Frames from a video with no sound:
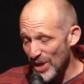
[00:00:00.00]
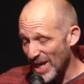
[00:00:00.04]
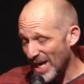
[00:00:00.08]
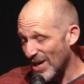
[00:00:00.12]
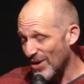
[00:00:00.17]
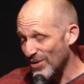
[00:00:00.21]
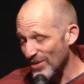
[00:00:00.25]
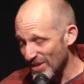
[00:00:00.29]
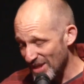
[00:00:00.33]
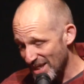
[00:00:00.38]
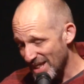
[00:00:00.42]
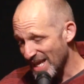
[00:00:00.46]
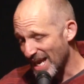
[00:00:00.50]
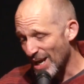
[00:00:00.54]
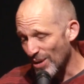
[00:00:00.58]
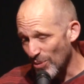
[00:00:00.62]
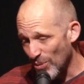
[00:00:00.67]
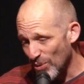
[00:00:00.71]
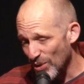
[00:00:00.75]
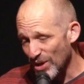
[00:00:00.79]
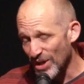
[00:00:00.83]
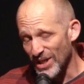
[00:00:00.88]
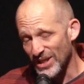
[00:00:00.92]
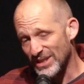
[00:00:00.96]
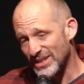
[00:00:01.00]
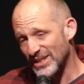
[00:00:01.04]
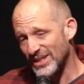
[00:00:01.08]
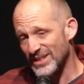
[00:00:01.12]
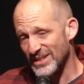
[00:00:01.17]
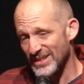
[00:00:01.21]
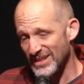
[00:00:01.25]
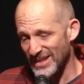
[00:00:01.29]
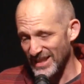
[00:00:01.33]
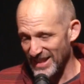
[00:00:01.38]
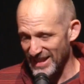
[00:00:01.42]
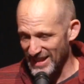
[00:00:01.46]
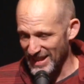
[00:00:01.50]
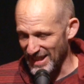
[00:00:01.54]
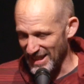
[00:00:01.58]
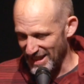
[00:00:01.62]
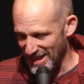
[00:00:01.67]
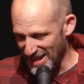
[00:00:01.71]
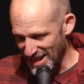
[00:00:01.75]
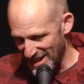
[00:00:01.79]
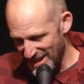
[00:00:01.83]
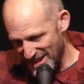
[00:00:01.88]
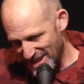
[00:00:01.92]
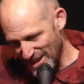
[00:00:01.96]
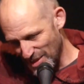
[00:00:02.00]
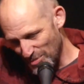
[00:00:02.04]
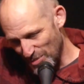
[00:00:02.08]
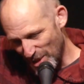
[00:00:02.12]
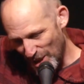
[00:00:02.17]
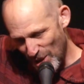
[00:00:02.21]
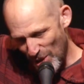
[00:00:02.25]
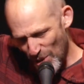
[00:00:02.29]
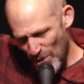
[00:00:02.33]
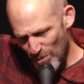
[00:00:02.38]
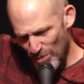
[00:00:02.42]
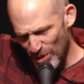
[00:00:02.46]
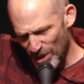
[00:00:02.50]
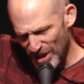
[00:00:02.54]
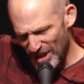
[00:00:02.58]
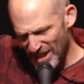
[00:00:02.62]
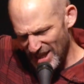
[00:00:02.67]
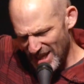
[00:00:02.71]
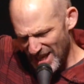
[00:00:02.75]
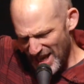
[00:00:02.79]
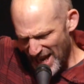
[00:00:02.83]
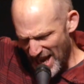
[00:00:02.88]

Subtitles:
how that worked because I'd done my homework,